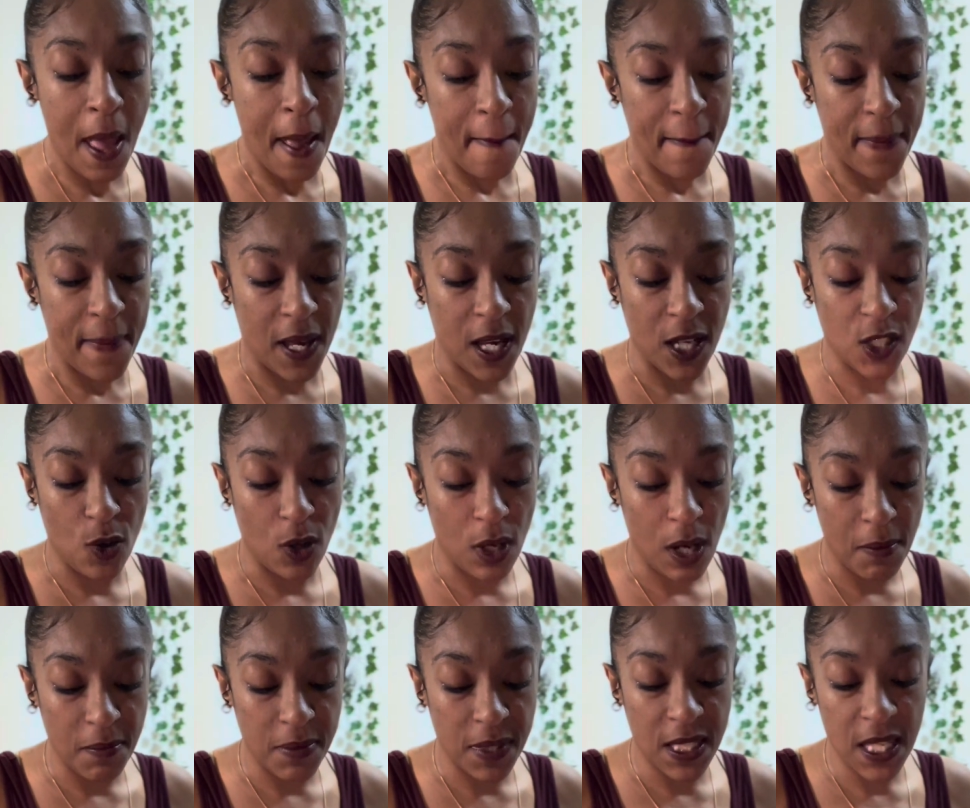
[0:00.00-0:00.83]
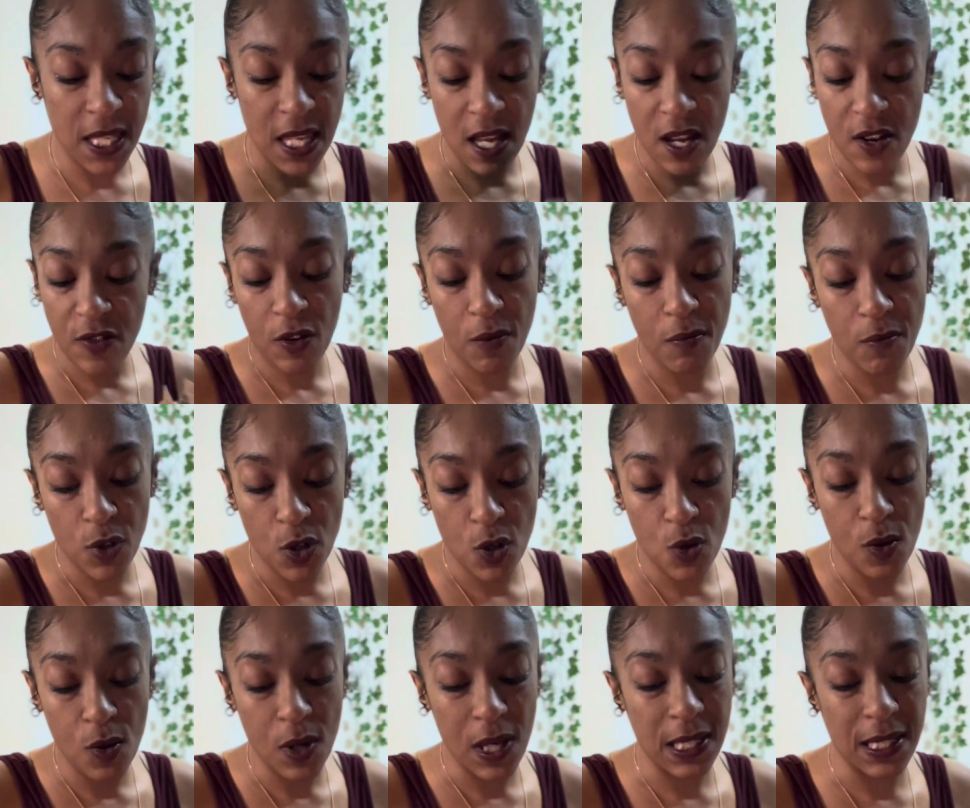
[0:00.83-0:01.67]
because all I'm seeing from
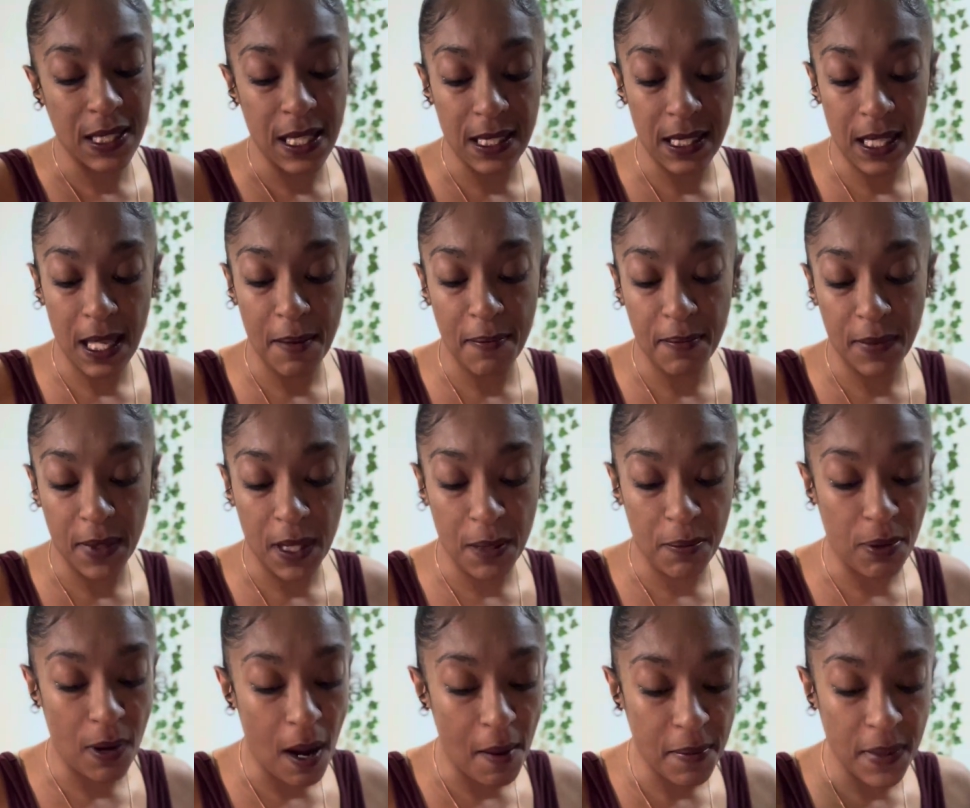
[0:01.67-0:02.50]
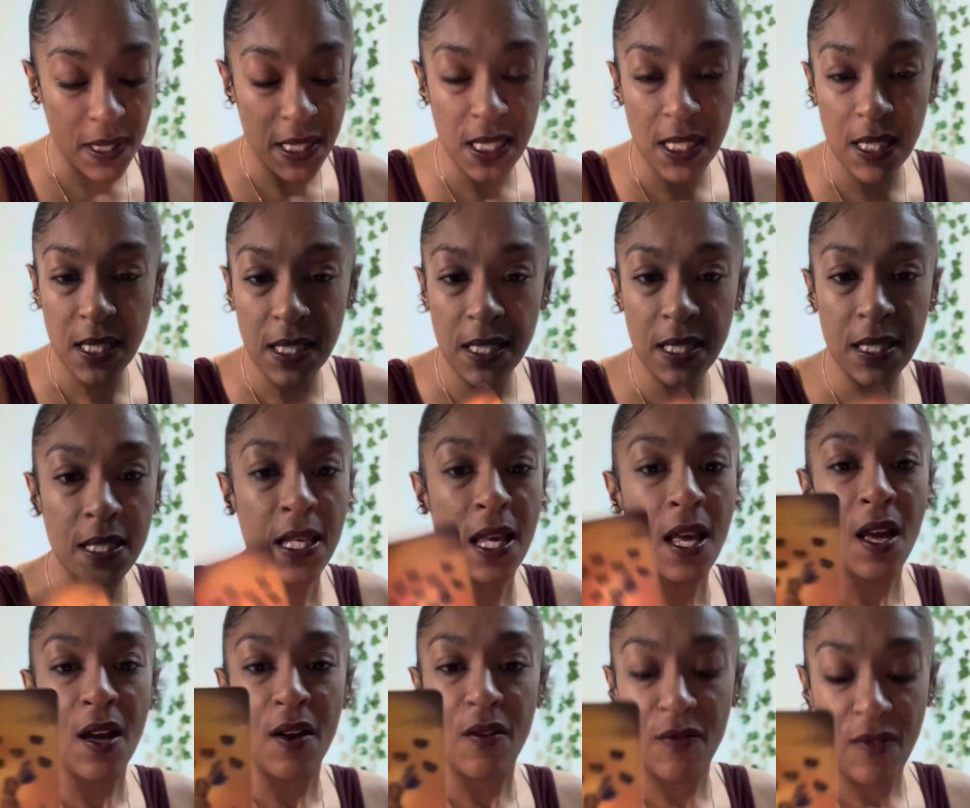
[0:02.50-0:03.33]
you is these empty promises,
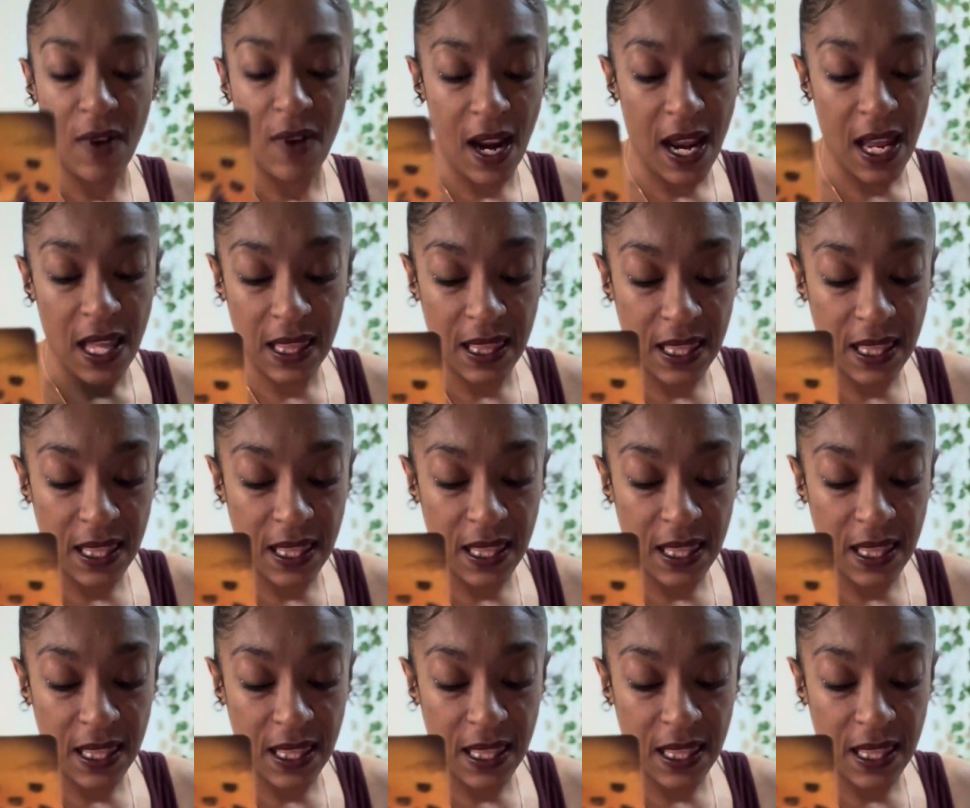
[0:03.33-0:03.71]
right?